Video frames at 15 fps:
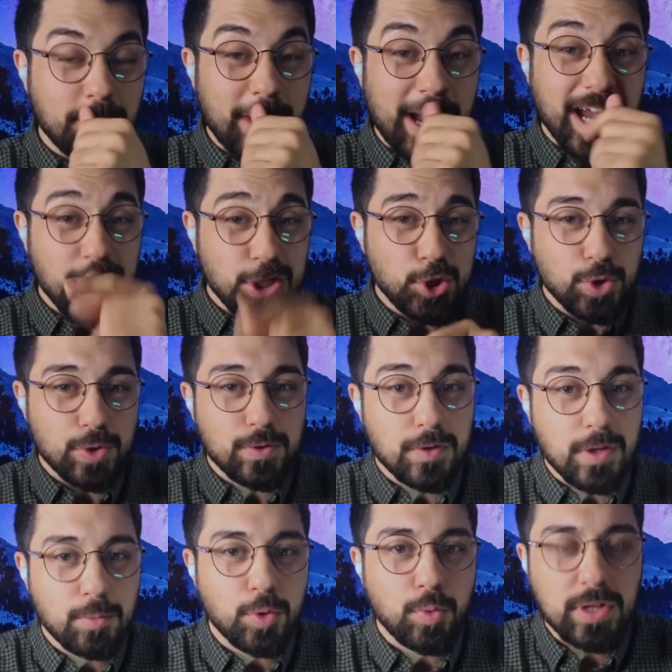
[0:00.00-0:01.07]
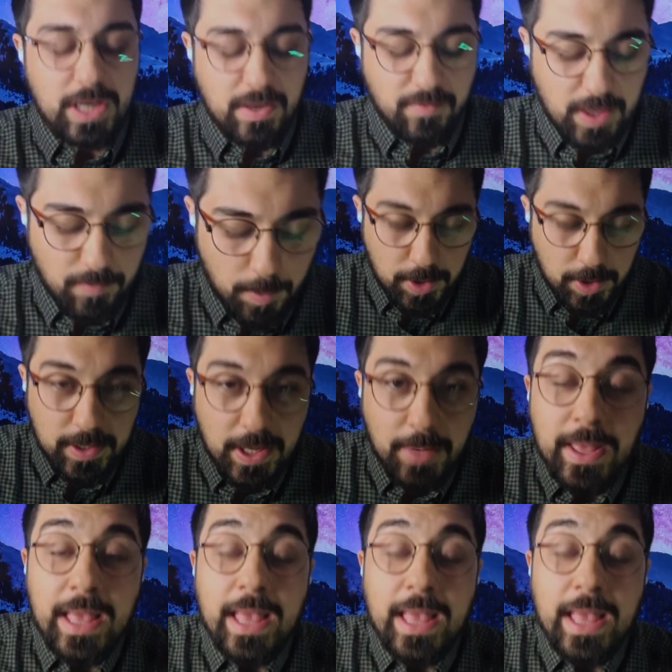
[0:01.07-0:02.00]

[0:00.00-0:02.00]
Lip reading: I showed to them, you wouldn't have given them.